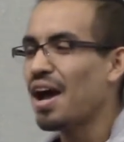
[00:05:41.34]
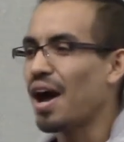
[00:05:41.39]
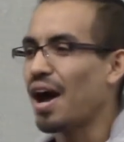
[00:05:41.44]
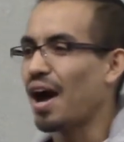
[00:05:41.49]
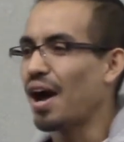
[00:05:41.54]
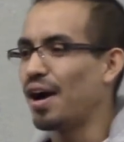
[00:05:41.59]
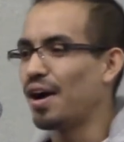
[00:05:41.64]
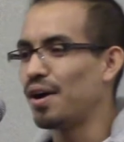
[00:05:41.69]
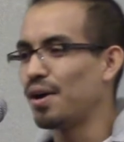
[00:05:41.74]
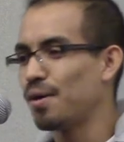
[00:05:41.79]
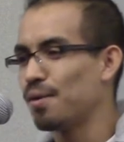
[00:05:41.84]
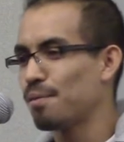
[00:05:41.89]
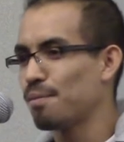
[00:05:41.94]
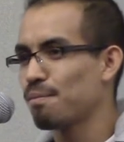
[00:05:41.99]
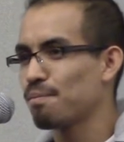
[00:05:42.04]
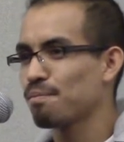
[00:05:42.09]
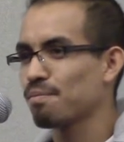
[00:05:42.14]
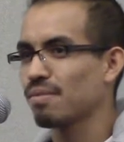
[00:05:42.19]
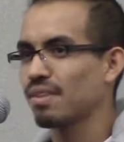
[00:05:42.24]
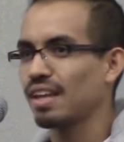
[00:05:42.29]

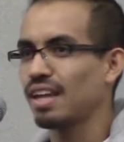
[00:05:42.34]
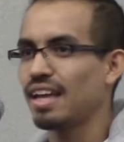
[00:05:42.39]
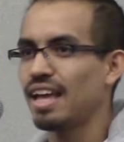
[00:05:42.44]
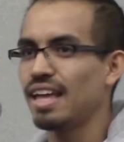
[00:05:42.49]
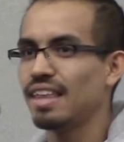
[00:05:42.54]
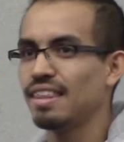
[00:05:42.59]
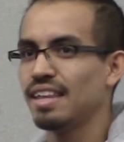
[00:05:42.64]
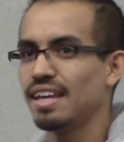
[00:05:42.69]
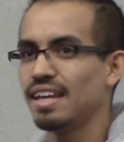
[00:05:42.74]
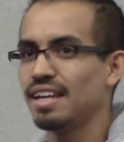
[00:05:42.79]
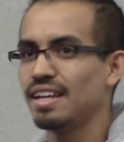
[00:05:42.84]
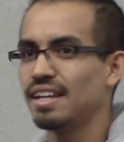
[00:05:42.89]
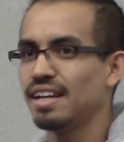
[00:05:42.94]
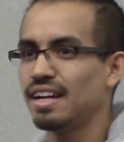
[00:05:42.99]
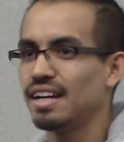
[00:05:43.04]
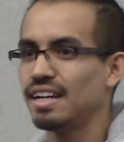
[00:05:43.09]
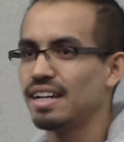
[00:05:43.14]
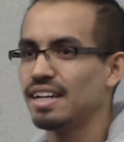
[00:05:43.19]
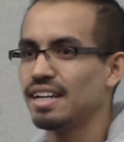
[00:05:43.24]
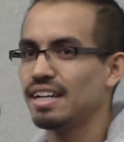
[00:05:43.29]
And then
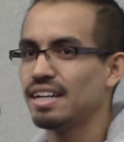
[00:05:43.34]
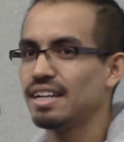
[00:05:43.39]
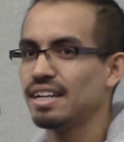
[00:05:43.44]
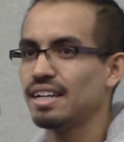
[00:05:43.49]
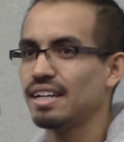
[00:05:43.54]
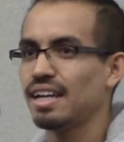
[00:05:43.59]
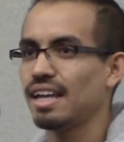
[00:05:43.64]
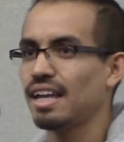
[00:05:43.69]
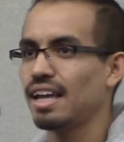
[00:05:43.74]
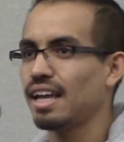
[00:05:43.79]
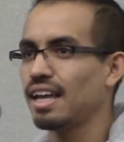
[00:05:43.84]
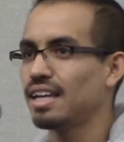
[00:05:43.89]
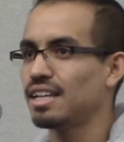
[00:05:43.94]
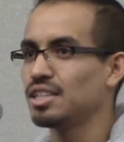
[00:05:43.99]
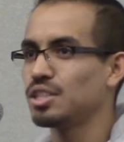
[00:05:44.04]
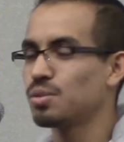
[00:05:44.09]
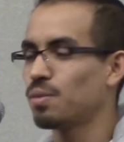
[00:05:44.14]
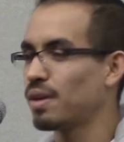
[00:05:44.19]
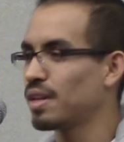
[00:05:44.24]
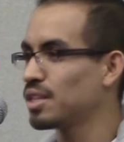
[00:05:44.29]
in
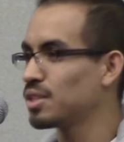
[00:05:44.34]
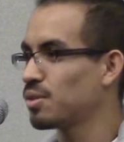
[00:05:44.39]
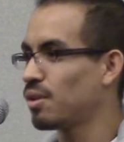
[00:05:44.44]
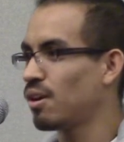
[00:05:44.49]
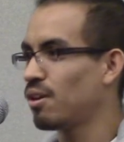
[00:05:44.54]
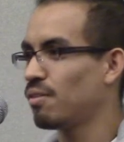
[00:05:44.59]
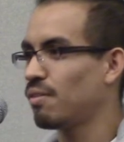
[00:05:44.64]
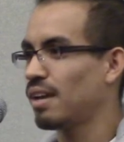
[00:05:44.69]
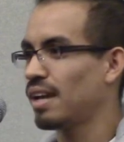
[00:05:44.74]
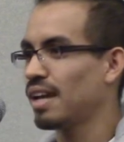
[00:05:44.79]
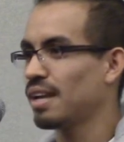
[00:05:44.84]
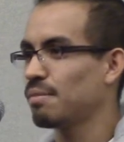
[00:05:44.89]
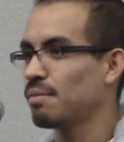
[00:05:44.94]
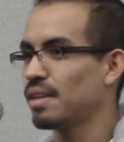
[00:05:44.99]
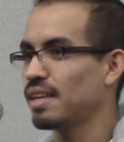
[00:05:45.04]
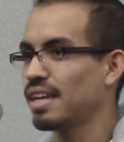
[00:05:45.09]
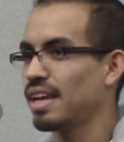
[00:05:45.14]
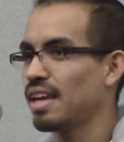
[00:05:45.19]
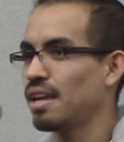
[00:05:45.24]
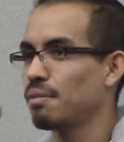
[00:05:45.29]
2012, I
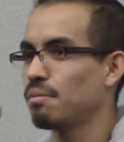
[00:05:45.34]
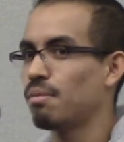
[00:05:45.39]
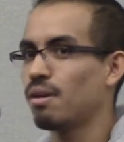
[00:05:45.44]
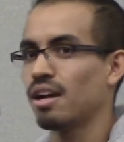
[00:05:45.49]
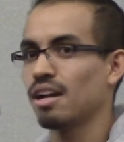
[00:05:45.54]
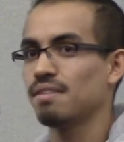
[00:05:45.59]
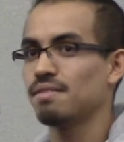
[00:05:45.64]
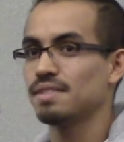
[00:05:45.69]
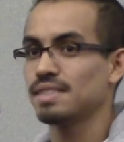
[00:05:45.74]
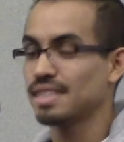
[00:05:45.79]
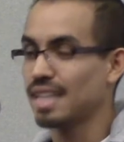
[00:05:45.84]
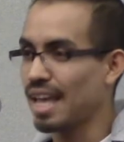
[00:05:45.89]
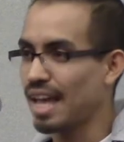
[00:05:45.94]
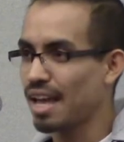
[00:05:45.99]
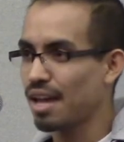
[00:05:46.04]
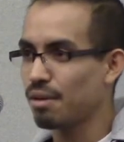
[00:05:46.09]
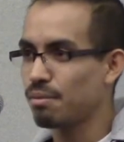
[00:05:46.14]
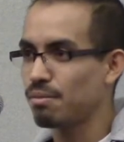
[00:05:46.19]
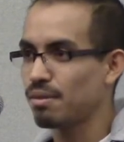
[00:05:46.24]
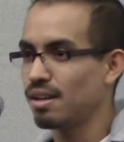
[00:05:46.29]
became part of his
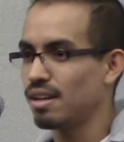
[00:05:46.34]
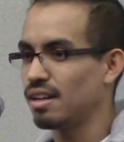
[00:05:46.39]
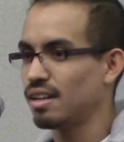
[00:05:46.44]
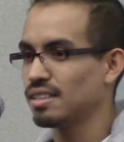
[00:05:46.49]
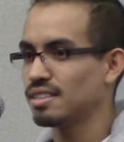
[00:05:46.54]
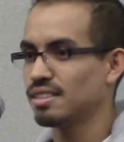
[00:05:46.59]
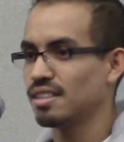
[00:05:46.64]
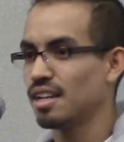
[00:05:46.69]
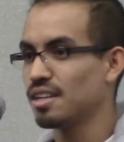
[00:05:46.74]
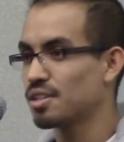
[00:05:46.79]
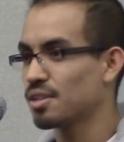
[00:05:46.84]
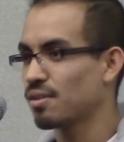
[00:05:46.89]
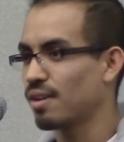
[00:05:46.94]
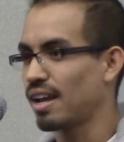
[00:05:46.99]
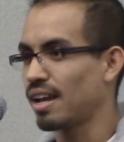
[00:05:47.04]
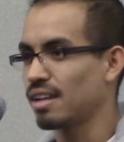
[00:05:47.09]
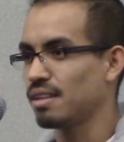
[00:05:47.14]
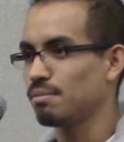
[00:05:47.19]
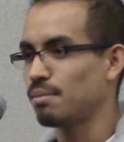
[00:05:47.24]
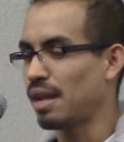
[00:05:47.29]
lab as an
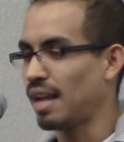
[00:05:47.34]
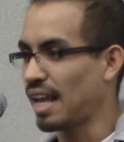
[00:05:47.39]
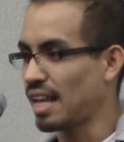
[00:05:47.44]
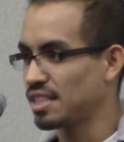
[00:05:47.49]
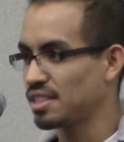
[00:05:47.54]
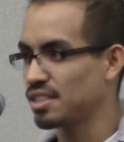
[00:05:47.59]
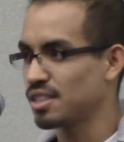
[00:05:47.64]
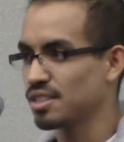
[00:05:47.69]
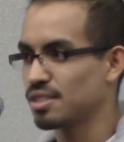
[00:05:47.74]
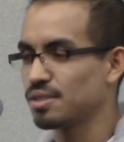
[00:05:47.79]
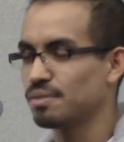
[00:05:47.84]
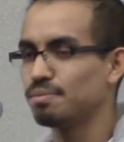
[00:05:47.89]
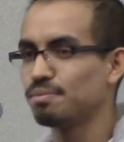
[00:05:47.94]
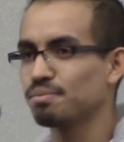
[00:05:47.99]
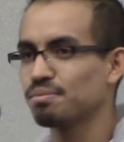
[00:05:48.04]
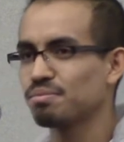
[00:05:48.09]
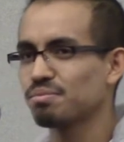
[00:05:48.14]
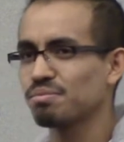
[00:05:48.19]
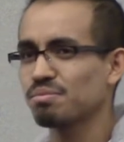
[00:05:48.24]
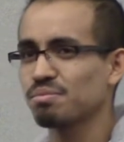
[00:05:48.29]
undergrad, my last year,
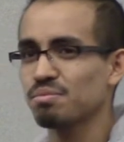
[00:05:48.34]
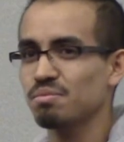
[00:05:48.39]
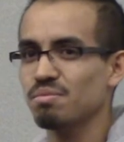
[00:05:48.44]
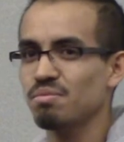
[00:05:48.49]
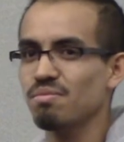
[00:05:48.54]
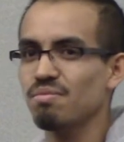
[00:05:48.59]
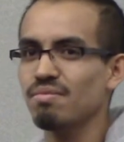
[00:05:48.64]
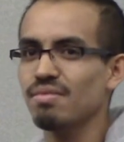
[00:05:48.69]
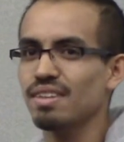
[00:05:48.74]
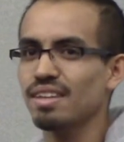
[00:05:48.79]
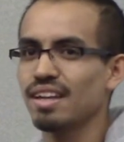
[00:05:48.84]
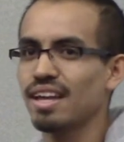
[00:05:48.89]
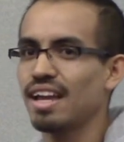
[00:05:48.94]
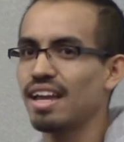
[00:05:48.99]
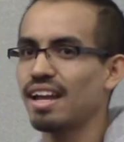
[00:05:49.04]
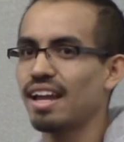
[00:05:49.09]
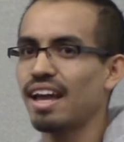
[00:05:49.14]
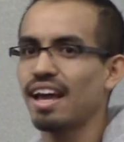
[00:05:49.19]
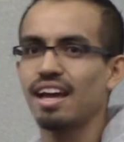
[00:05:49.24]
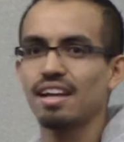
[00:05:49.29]

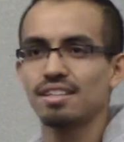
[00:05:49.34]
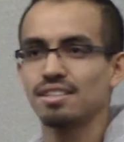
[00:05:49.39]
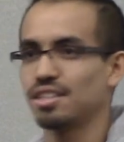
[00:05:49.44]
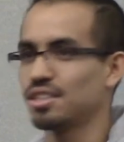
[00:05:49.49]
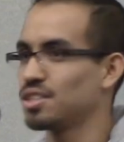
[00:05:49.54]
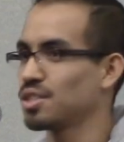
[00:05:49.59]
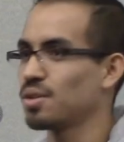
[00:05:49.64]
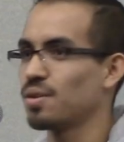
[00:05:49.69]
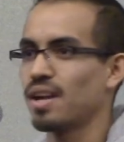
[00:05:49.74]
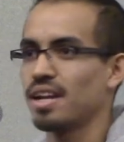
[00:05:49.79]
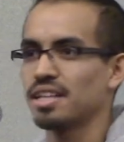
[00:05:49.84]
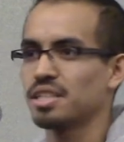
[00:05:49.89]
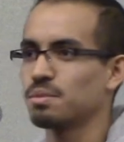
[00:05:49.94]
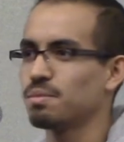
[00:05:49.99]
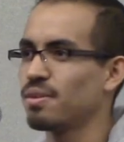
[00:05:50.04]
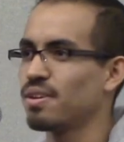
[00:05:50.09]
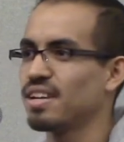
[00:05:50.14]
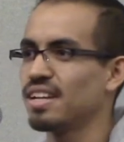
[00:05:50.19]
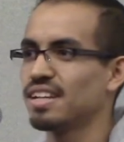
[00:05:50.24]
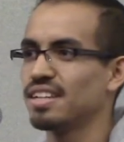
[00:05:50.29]
and I had such a great
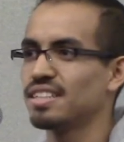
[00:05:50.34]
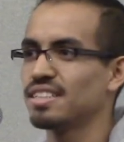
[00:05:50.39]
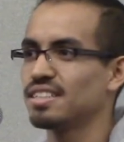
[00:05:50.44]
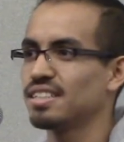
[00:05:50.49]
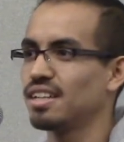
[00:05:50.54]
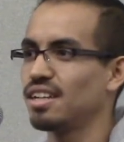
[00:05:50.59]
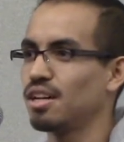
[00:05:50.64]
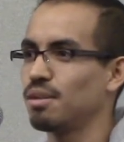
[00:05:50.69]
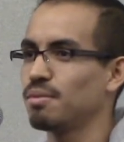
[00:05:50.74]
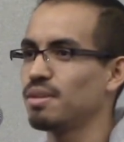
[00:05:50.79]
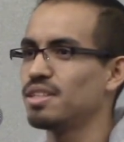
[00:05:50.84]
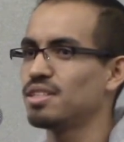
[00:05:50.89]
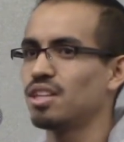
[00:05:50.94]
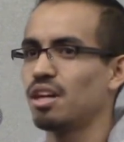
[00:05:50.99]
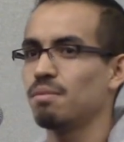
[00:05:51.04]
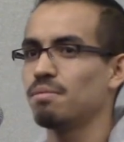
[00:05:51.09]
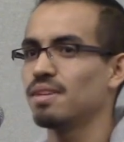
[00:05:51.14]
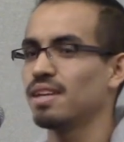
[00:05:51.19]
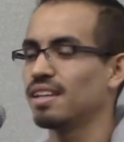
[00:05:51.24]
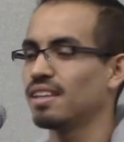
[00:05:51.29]
experience. He
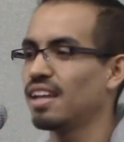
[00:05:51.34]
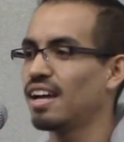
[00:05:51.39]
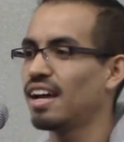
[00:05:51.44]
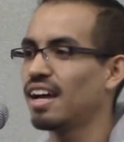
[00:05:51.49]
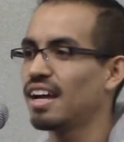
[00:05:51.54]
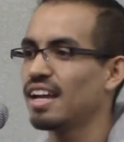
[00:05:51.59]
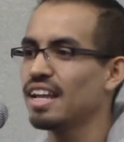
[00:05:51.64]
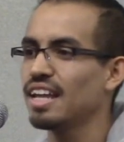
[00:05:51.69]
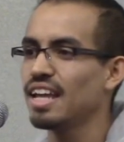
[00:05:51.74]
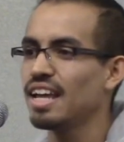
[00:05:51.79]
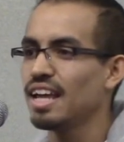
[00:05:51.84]
taught me a lot